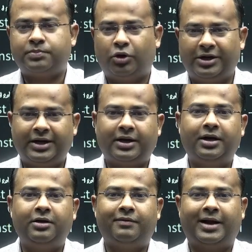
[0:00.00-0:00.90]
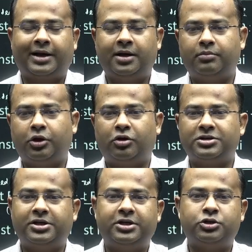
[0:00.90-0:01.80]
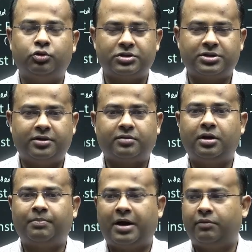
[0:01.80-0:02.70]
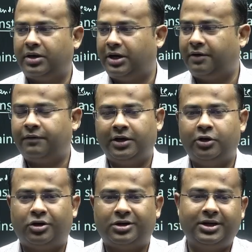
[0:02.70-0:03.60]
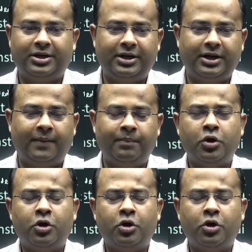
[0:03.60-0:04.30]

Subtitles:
politically vacant because there is no central power left in northern India,